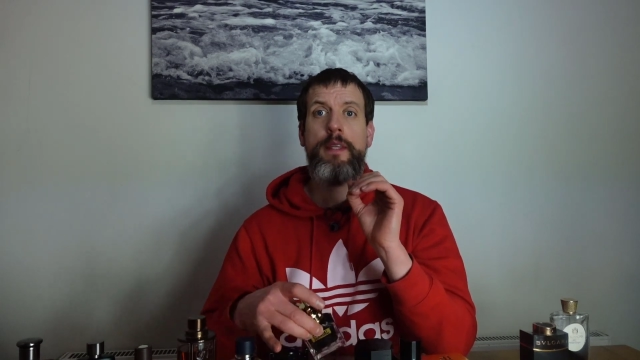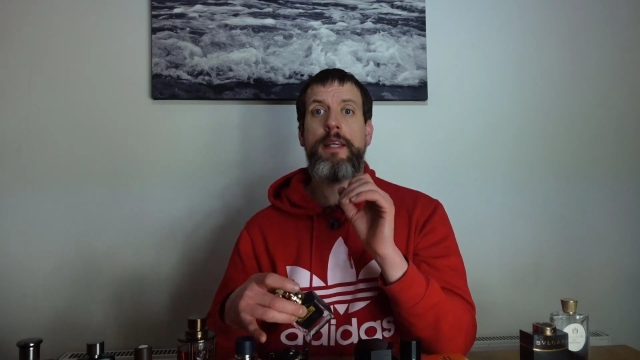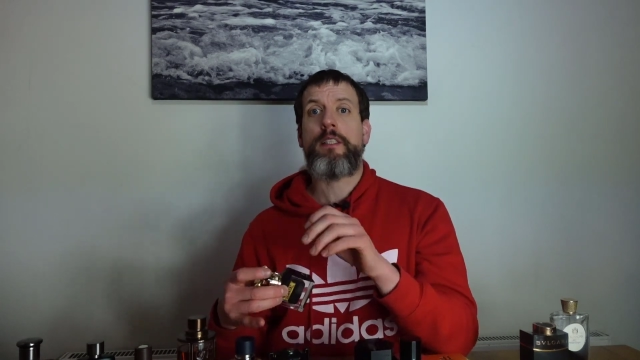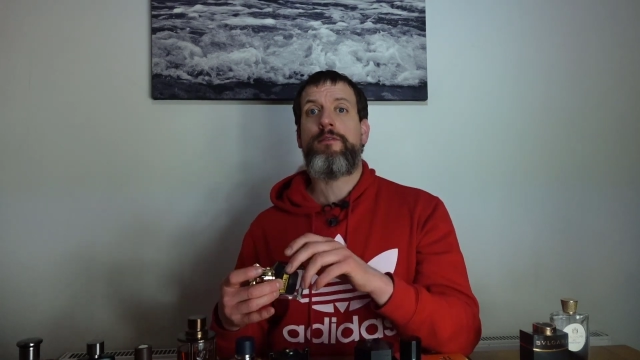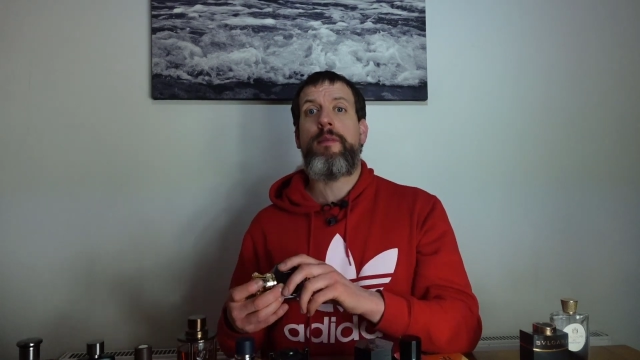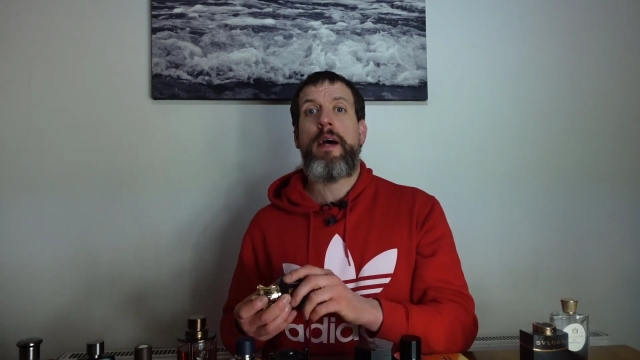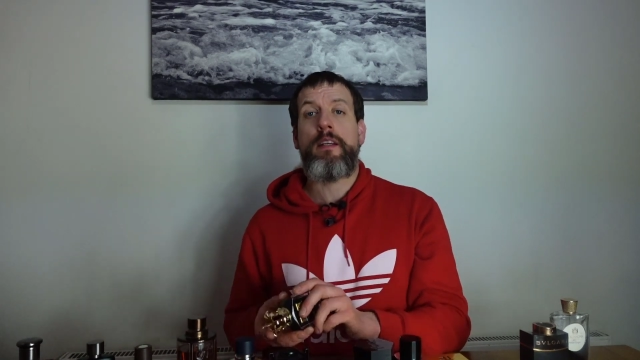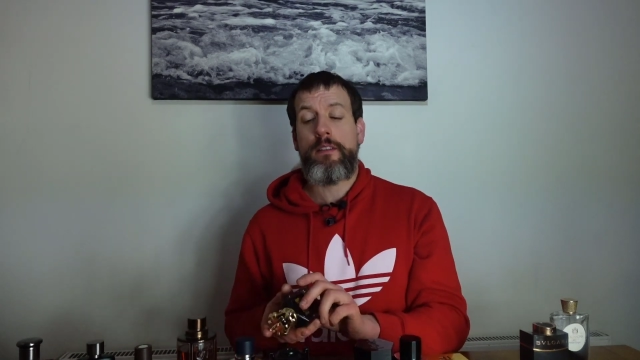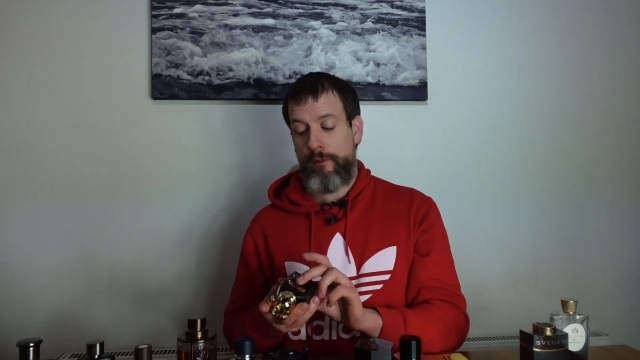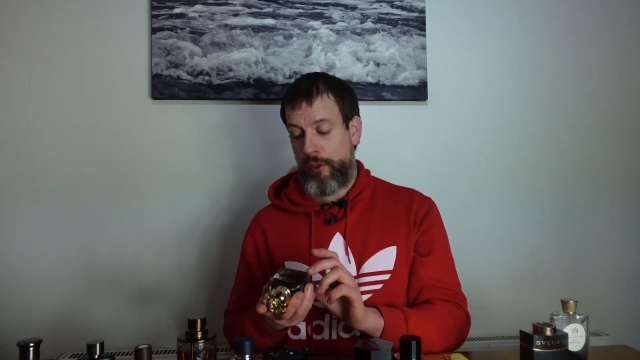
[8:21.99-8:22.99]
This from the
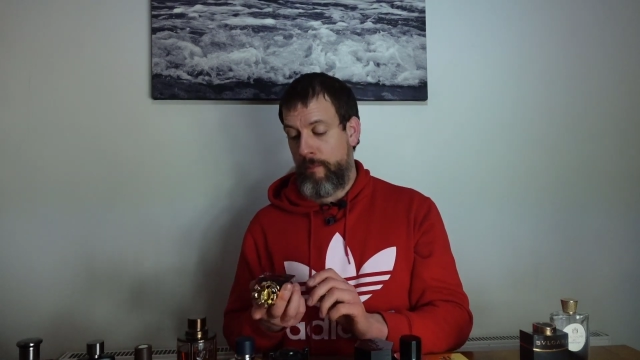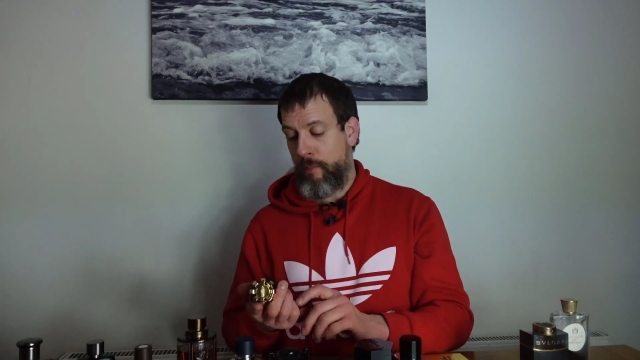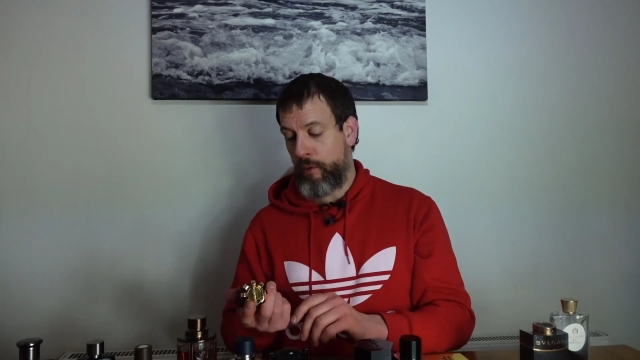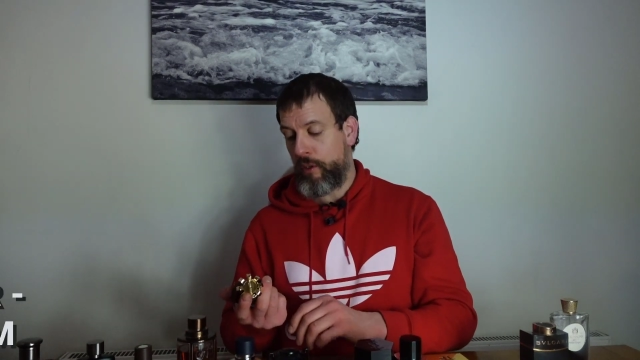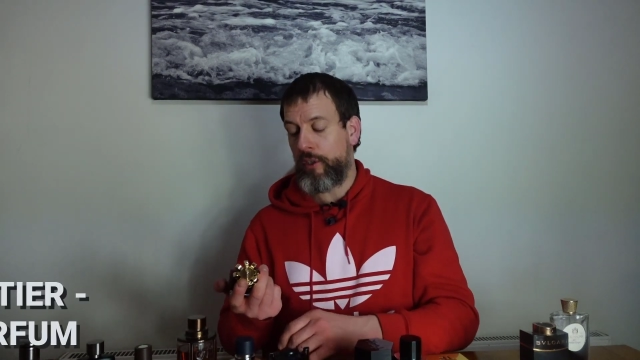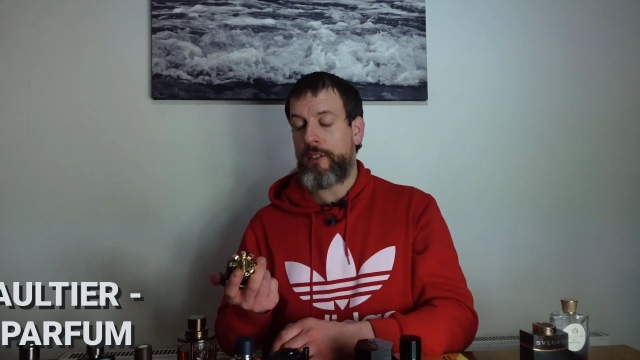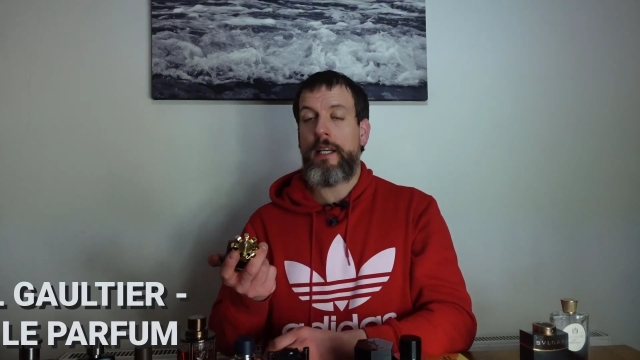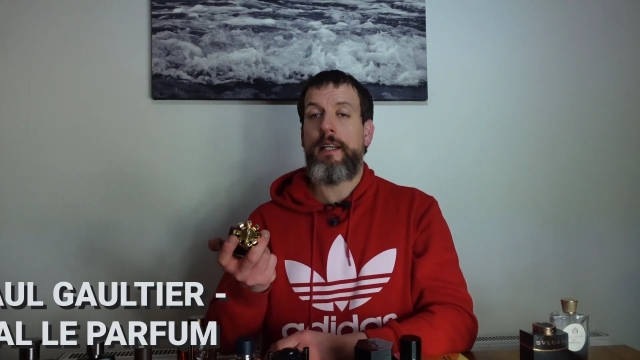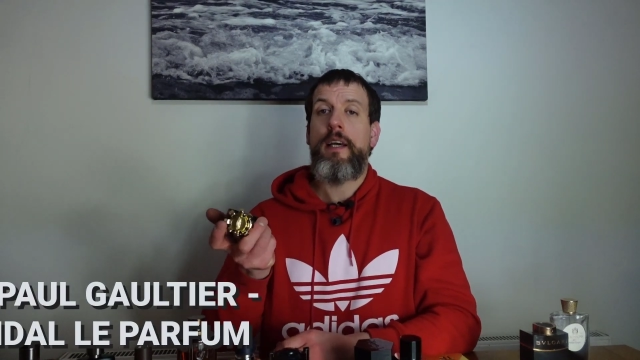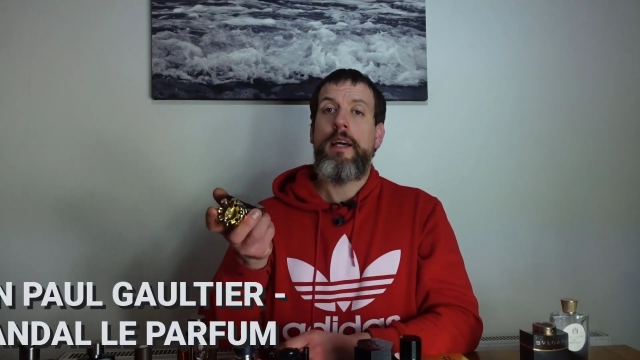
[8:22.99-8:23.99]
house of Jean-Paul Gaultier.